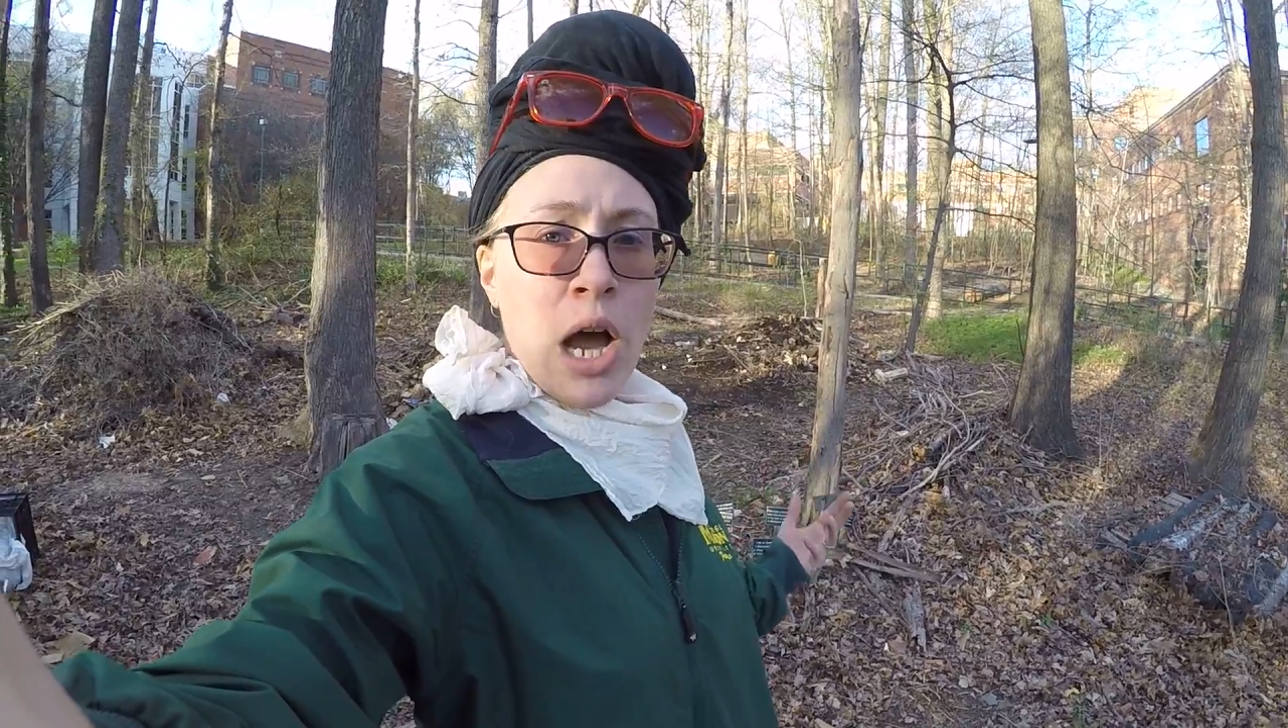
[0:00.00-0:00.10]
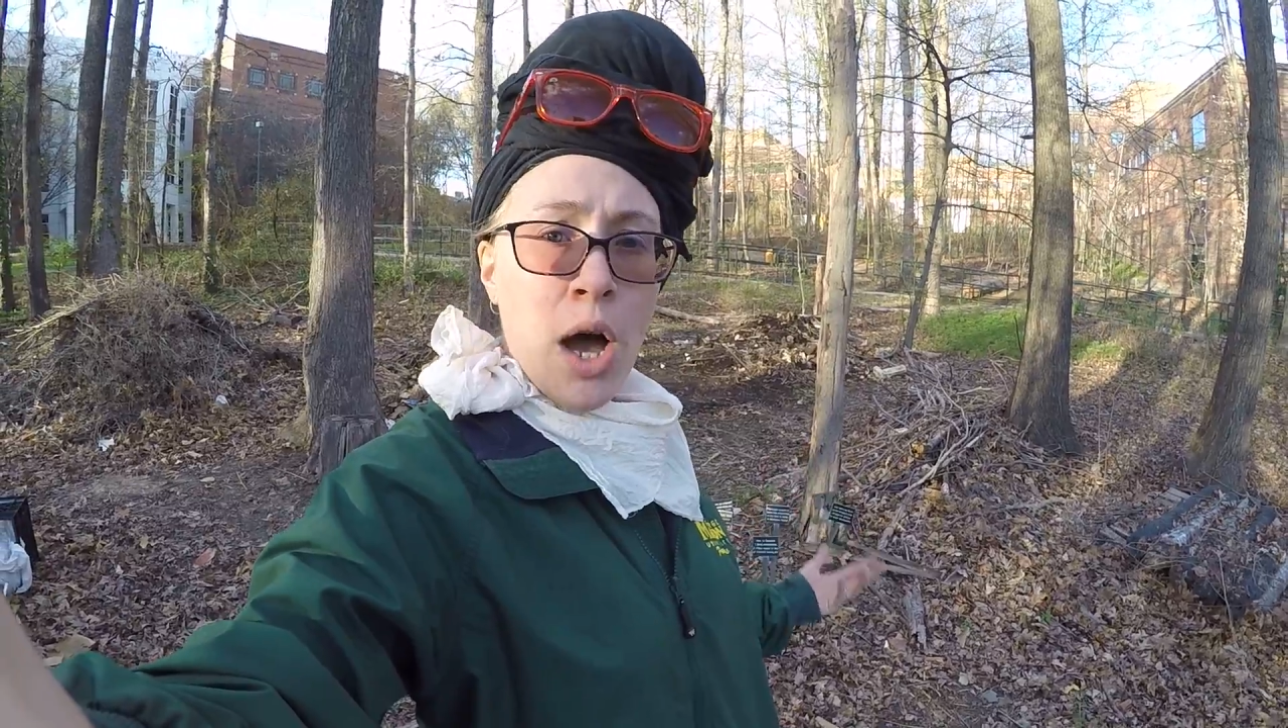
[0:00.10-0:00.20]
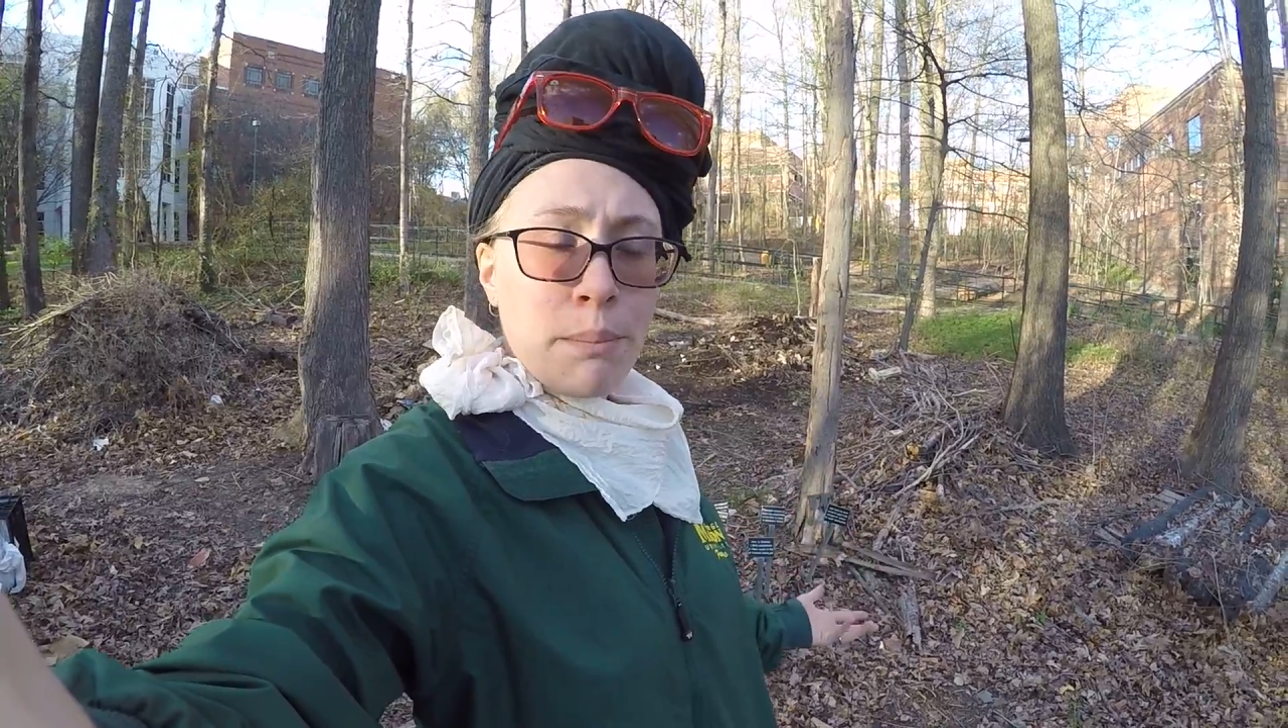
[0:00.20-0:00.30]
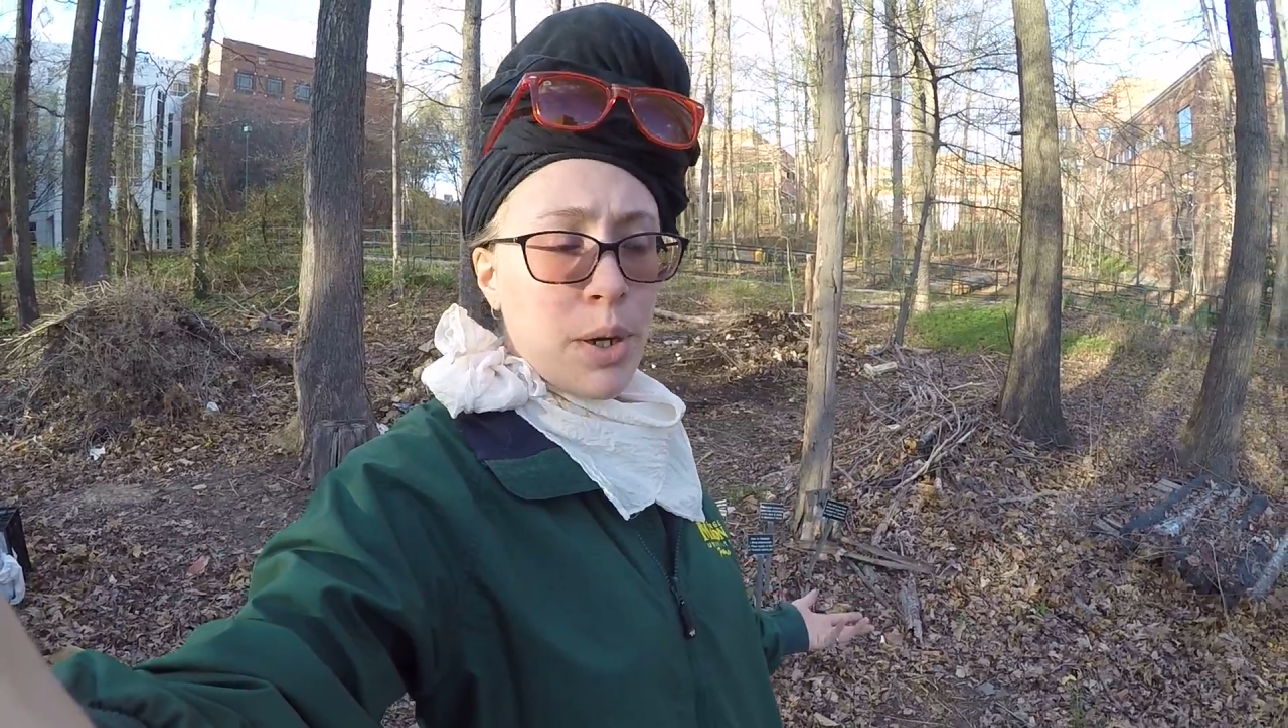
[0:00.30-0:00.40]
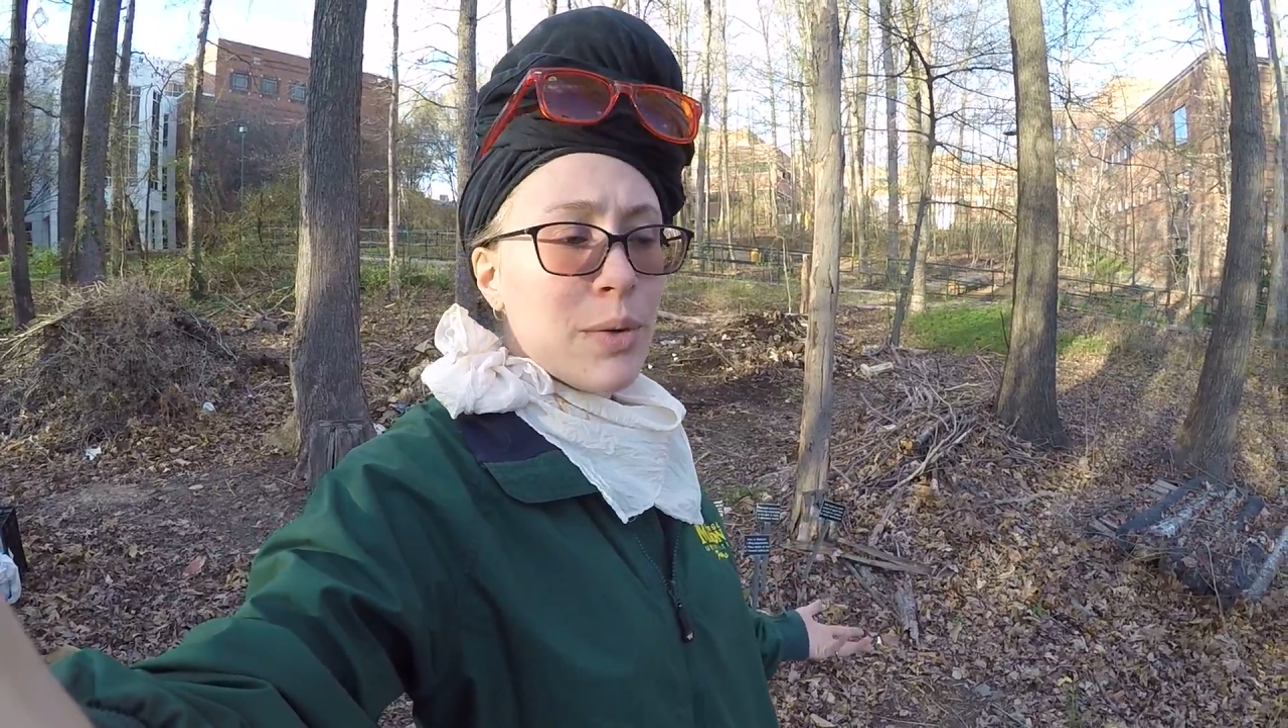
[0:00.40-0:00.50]

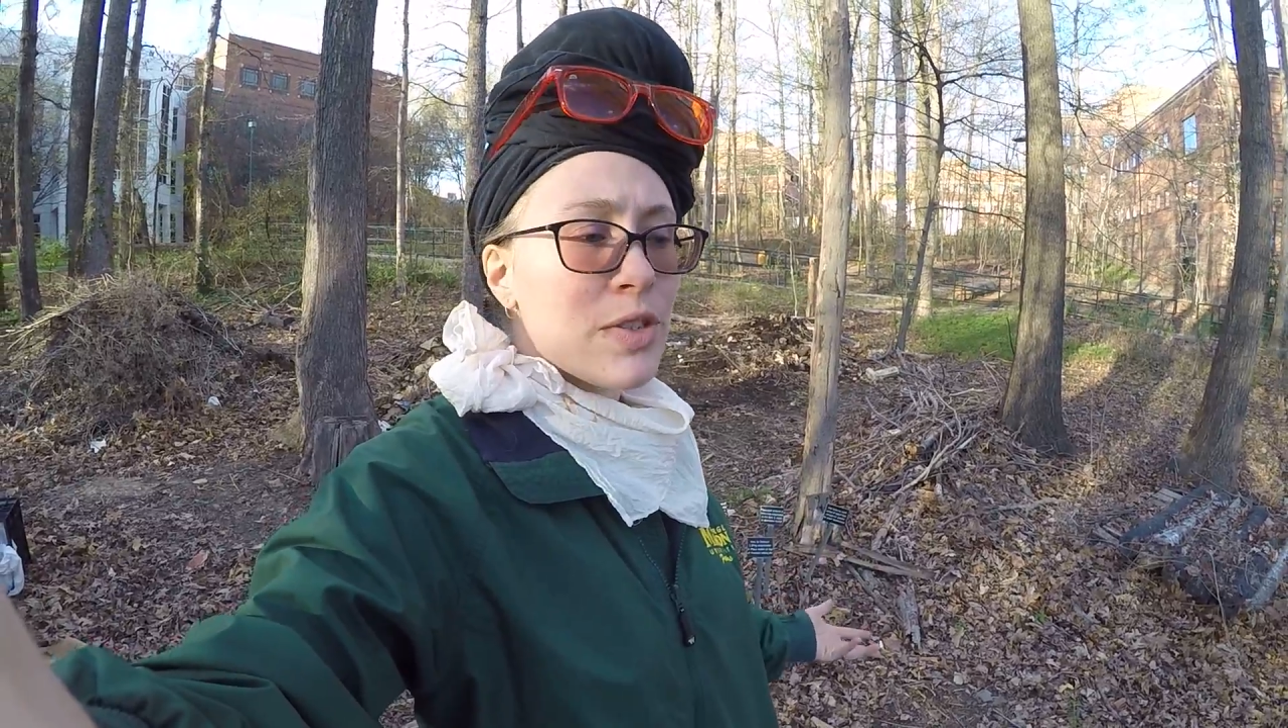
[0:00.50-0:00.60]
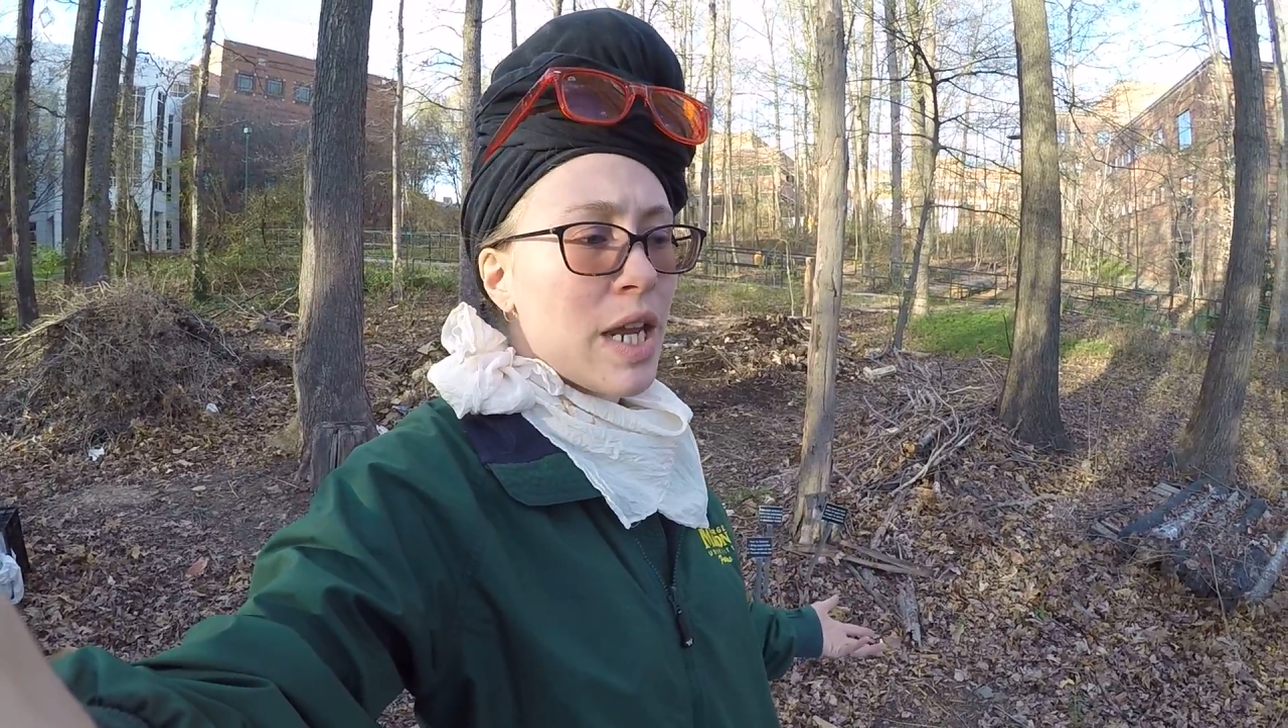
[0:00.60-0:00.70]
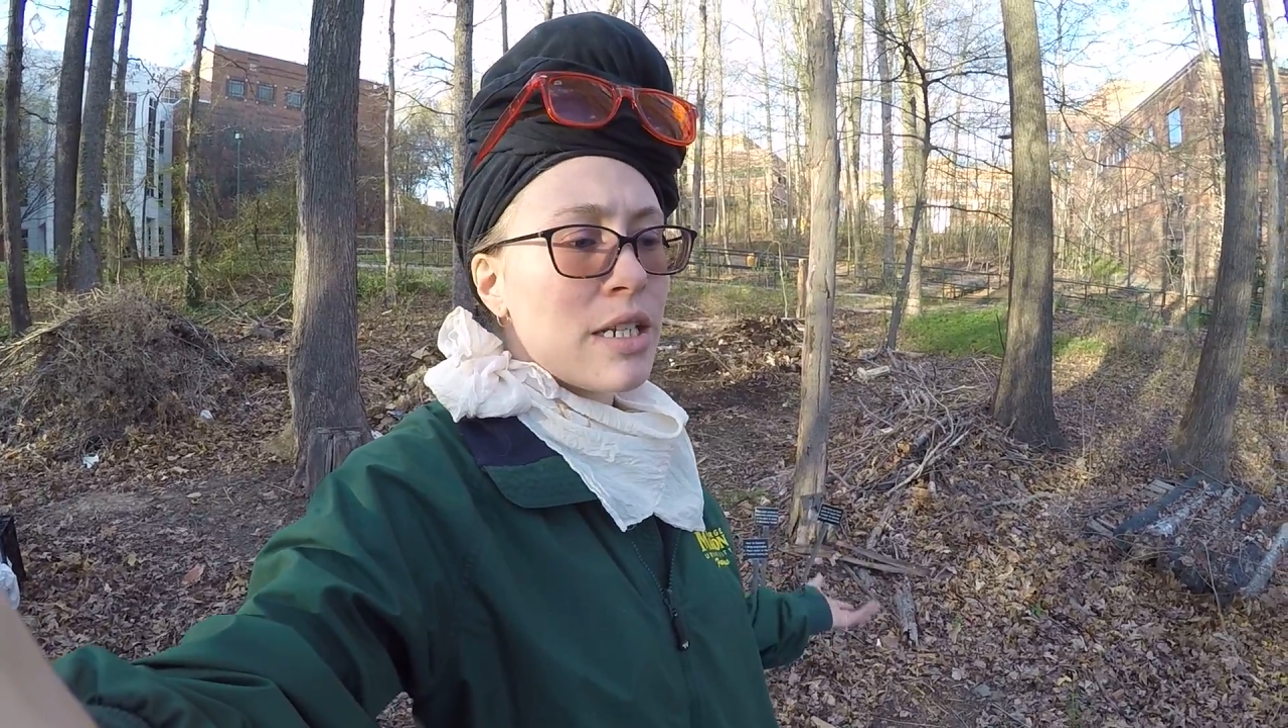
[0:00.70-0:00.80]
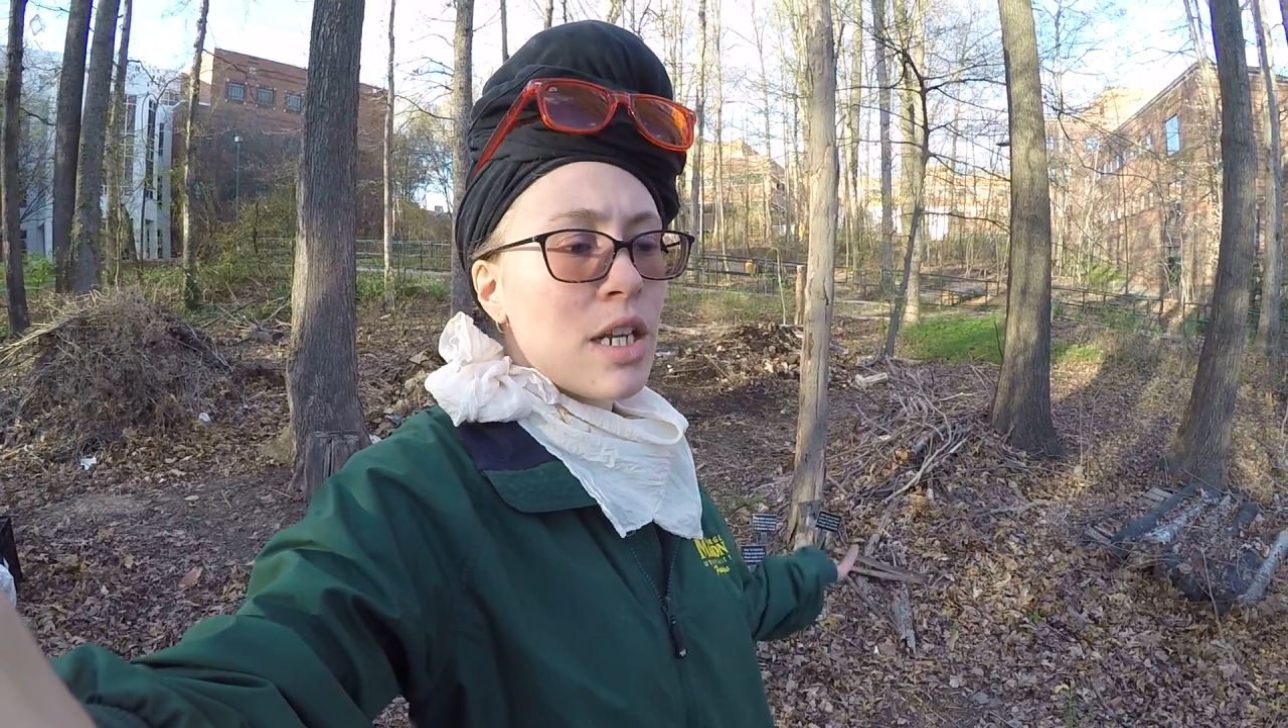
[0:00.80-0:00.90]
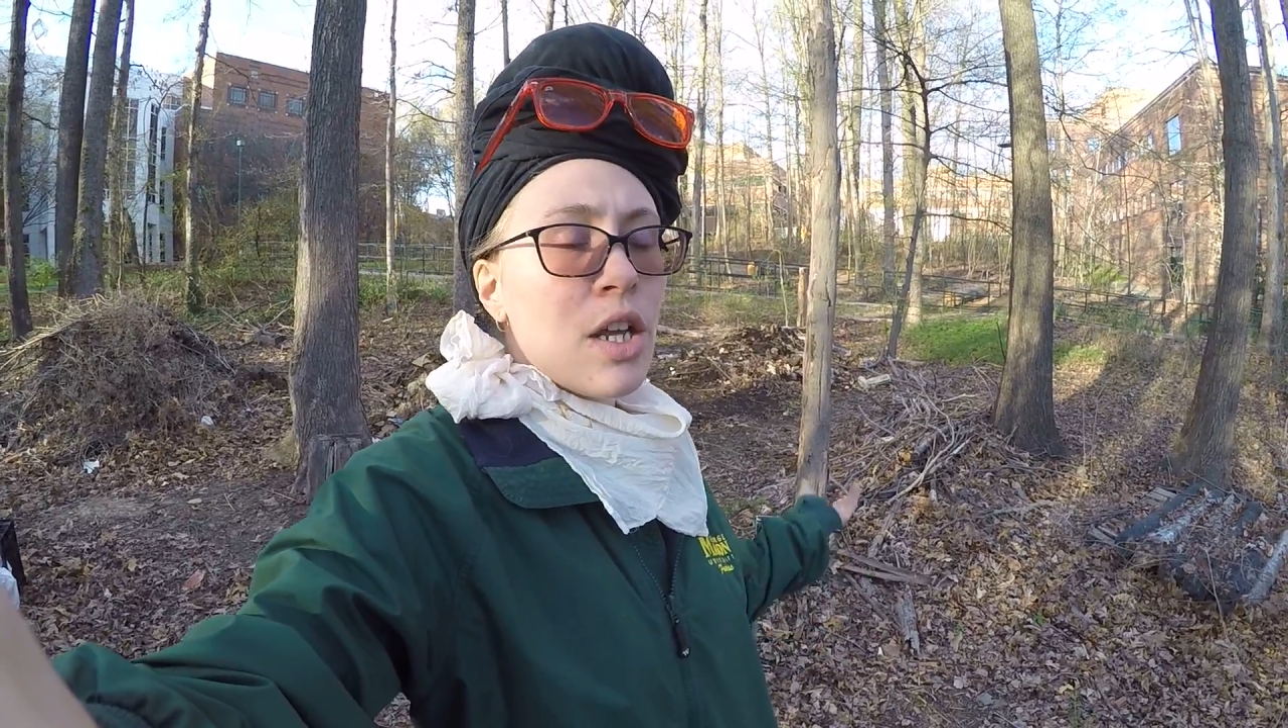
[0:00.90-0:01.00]
composting.